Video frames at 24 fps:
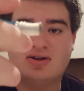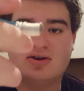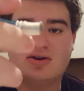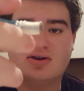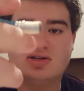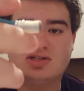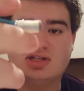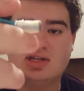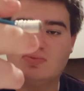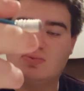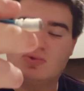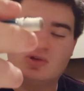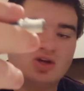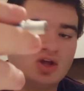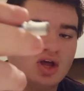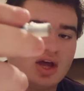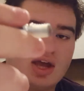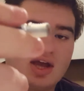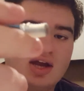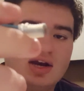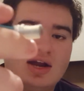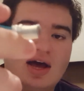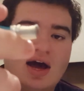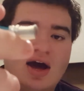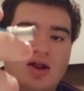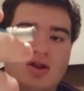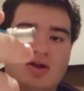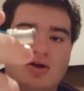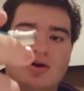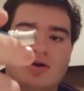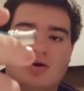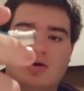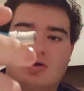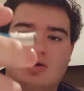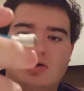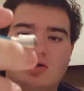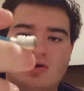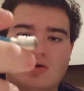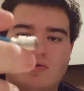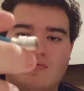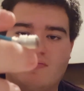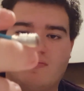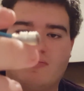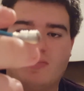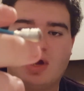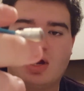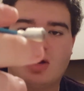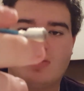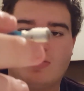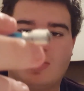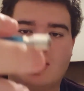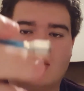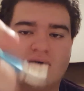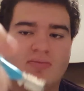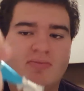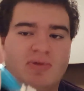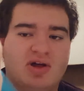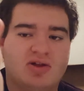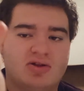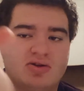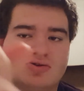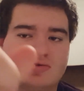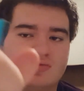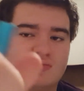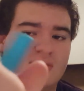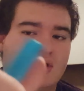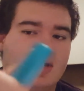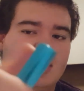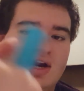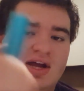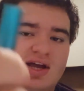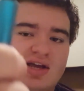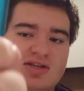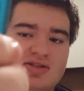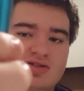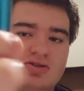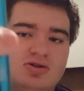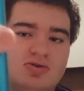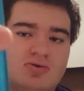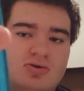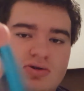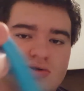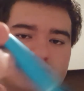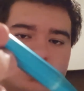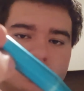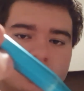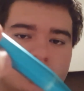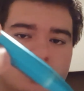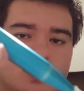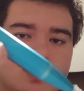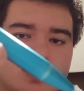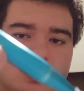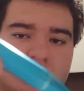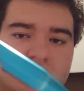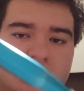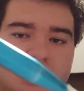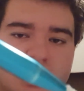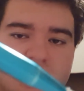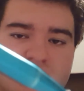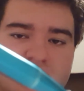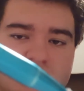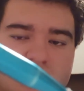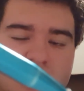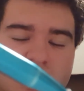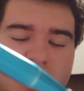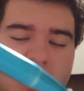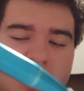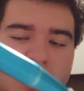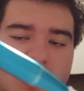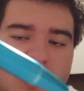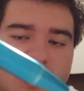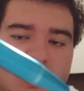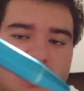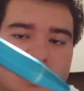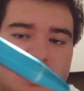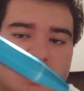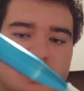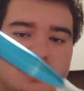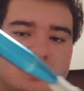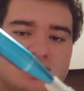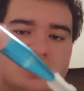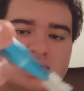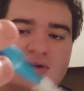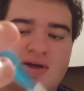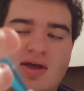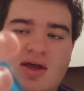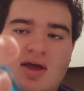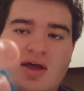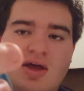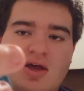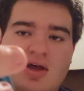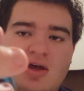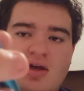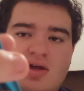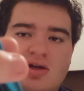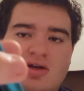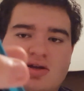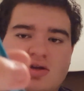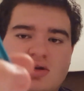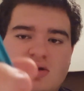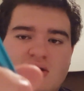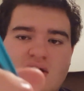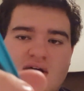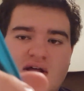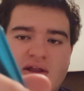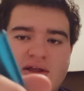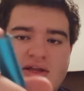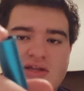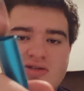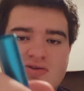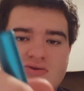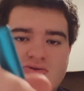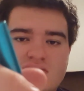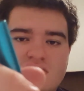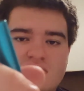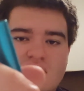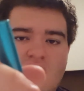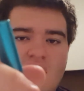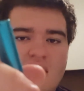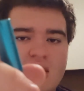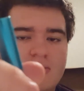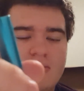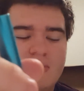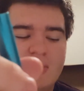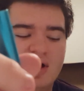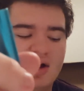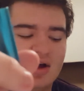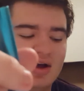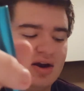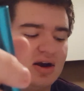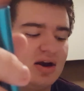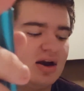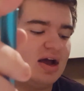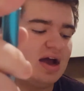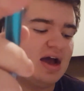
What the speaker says: is dirt cheap. They're like $1. You can find them at Cabela's right next to a tool just like this that lets you slide them